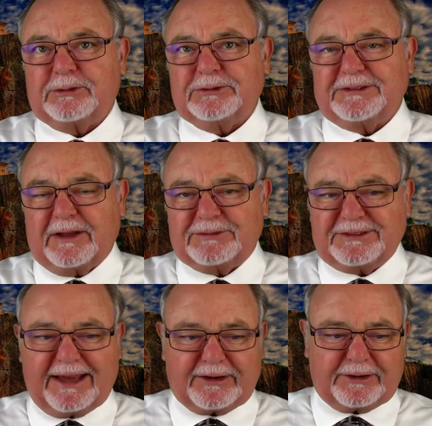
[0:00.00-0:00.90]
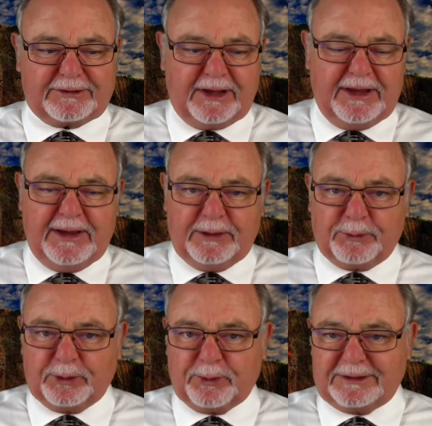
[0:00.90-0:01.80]
too self-centered,
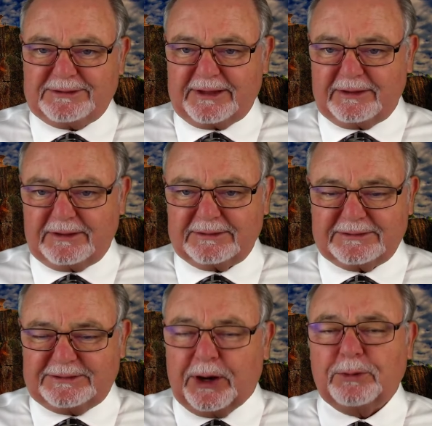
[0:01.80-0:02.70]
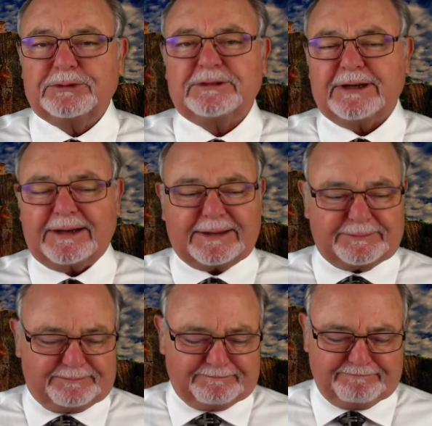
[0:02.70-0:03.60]
when we still don't
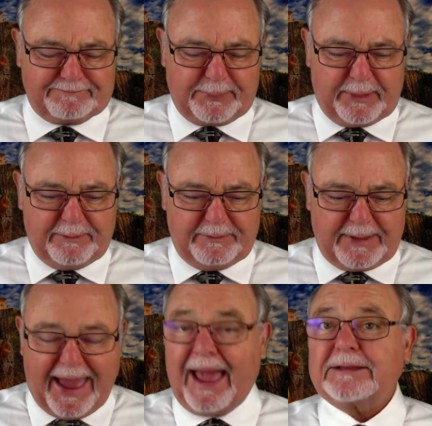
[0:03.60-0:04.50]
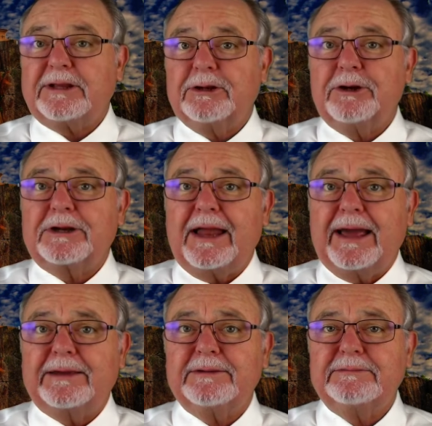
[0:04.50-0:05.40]
act and look
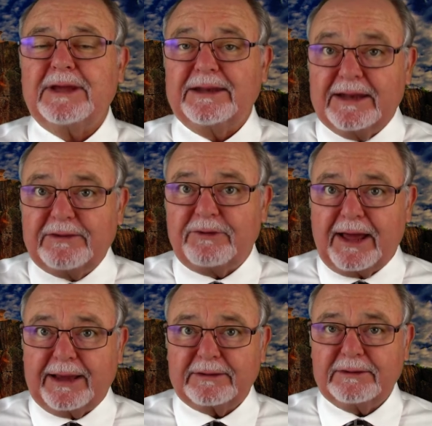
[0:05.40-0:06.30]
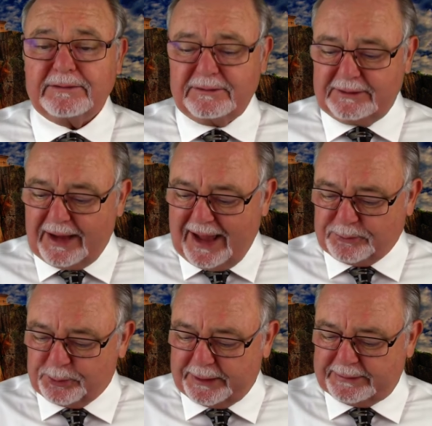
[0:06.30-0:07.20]
like and live like
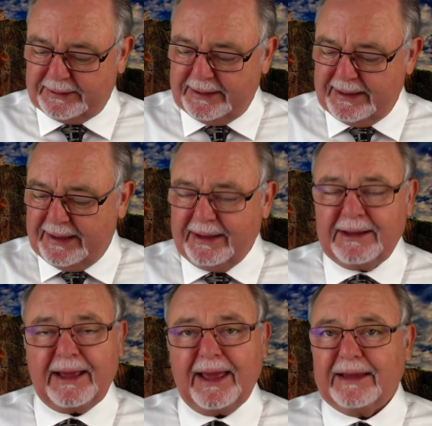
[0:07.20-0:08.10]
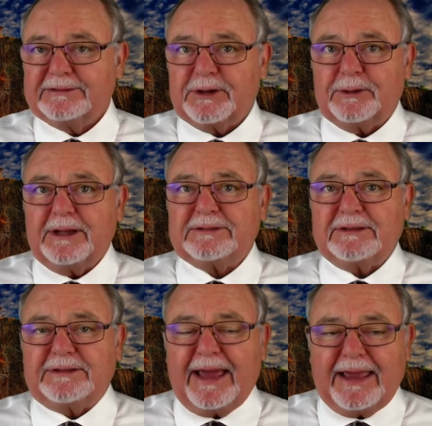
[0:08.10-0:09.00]
God would. And so it's
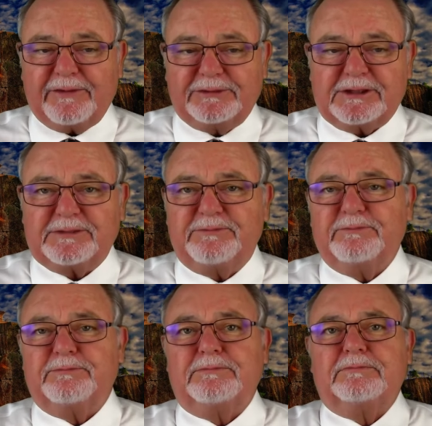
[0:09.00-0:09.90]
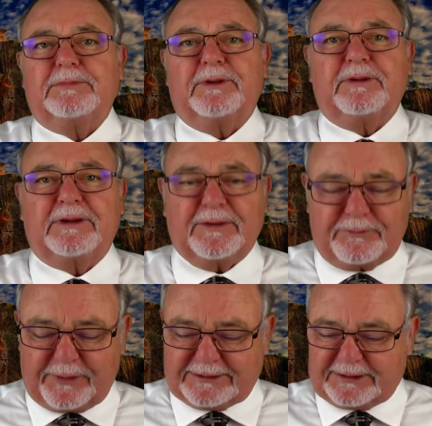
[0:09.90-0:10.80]
a day of just
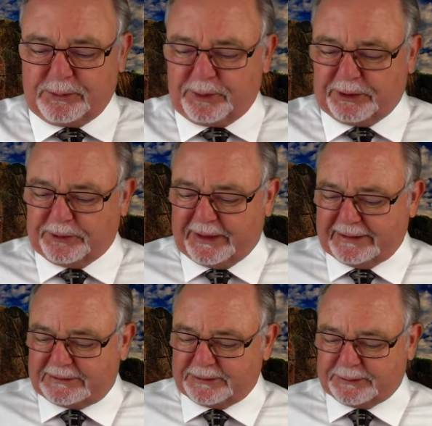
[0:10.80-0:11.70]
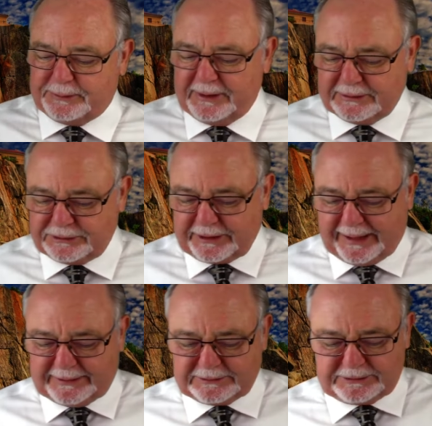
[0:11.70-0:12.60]
confessing where you need to
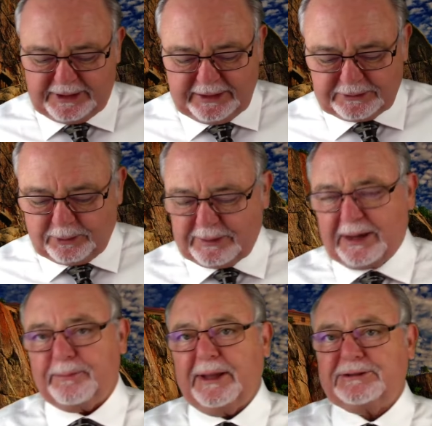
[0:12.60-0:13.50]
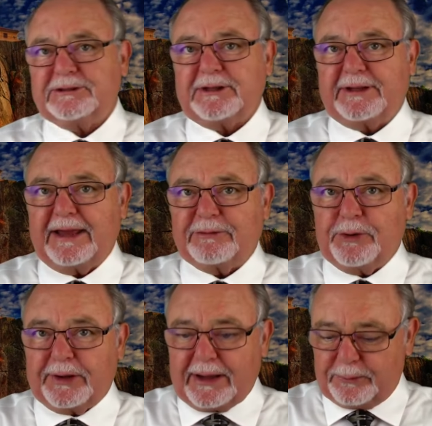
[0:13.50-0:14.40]
change. Don't let it be just a day of
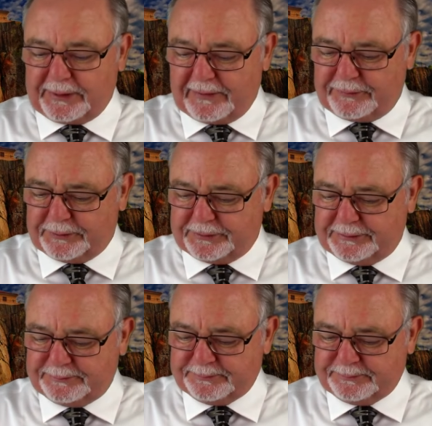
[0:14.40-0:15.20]
going out without food.